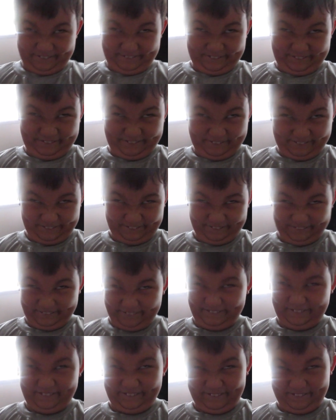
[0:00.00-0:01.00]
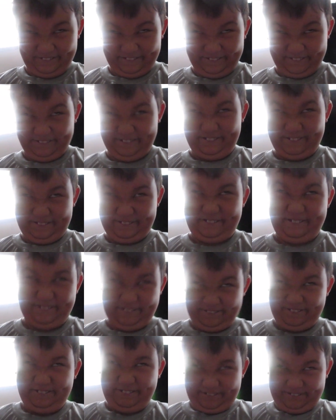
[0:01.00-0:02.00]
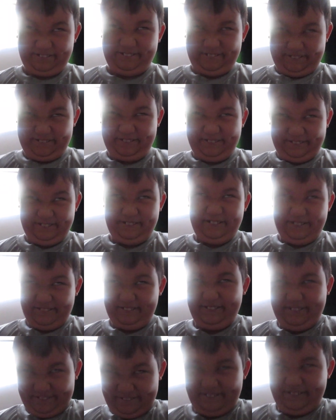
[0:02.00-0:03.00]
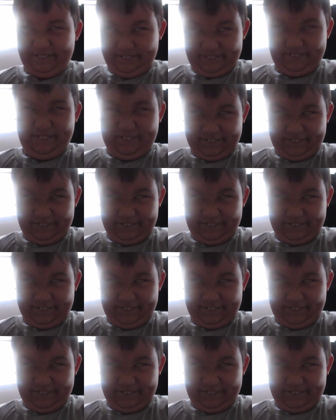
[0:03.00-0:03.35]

is that? What face is that? That's the, is that the rat face? I